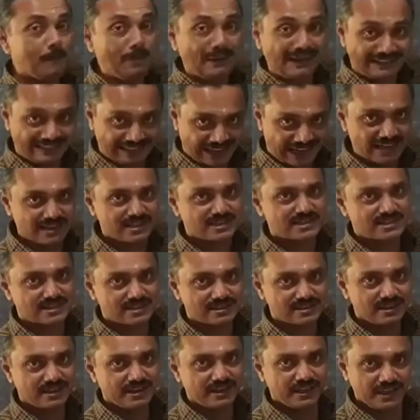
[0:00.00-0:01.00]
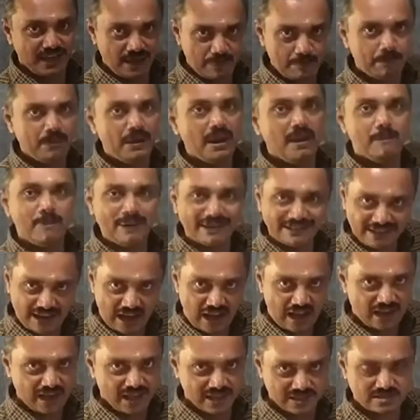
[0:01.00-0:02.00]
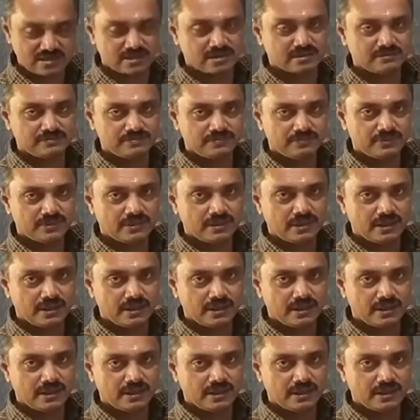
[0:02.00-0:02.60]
petals. Epipetalous.